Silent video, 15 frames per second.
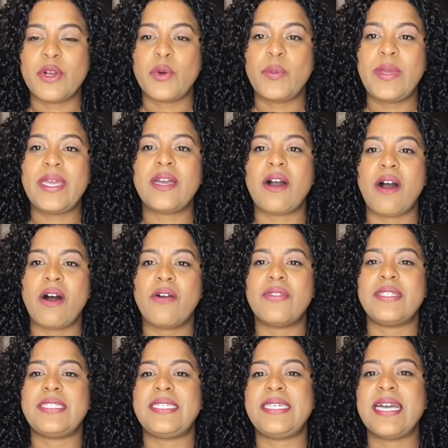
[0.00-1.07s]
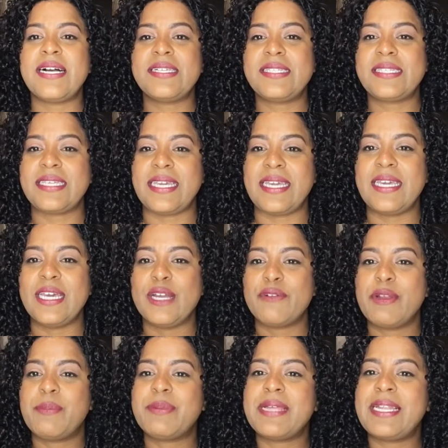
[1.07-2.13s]
we call the TLC
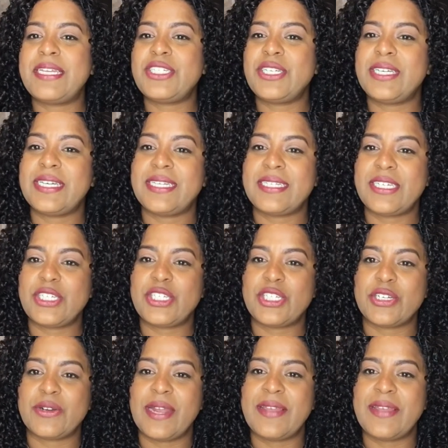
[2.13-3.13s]
Replenishing Conditioner,